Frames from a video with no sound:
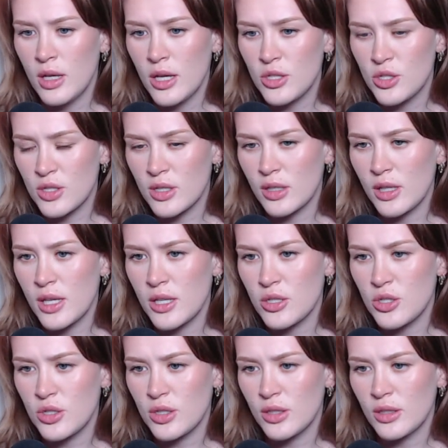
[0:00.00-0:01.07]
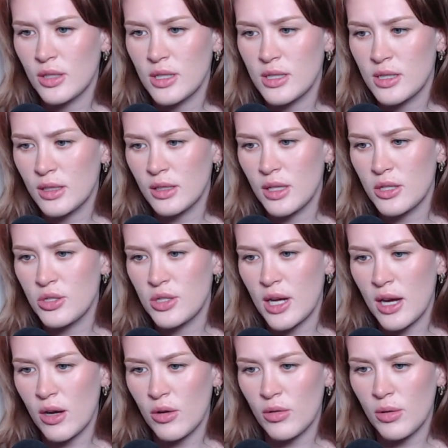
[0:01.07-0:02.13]
It's just glitched. It's glitched
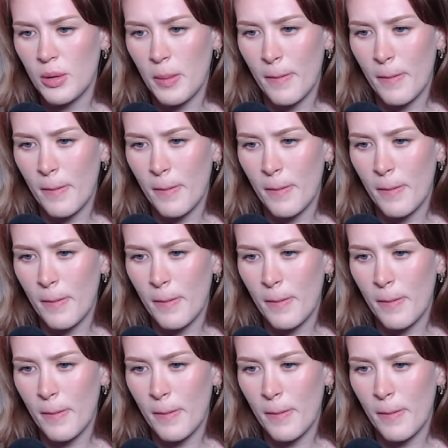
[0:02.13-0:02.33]
out.